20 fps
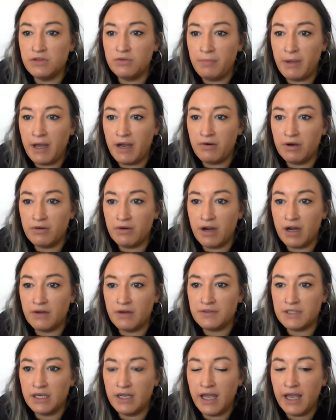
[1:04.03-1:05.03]
your
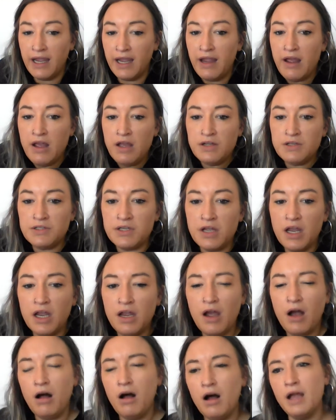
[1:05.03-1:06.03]
paragraphs. Okay.
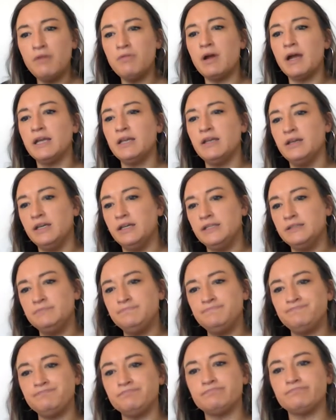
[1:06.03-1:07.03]
So I
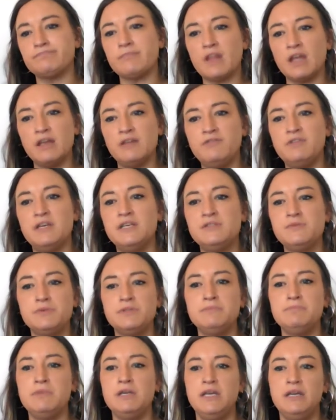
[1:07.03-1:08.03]
reckon if this
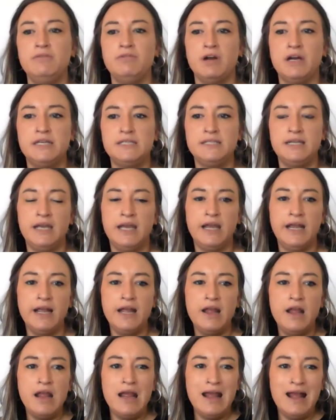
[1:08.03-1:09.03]
was me writing,
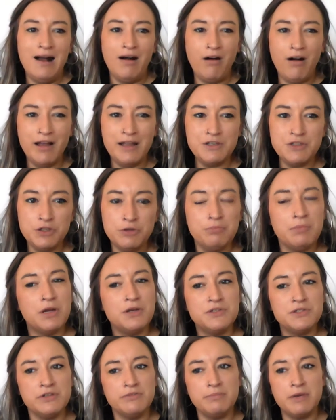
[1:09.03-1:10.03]
I do
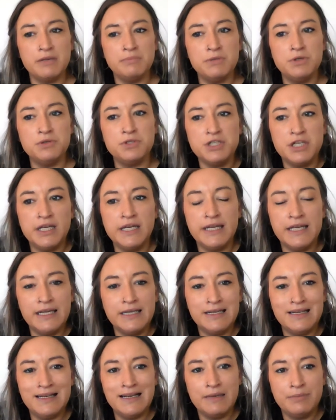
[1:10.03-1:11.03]
most of my mooching
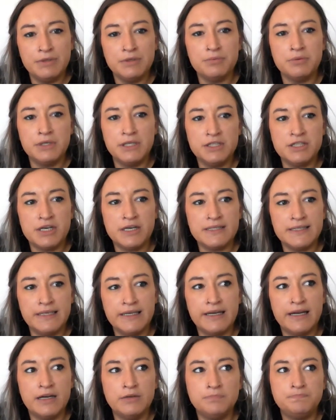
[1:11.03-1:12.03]
in a leopard print
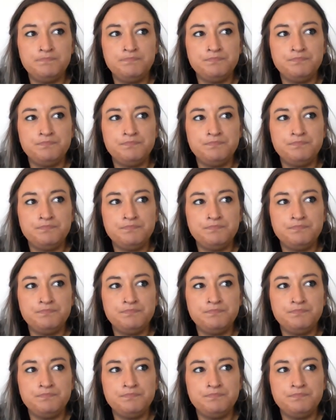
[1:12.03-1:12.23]
dressing gown.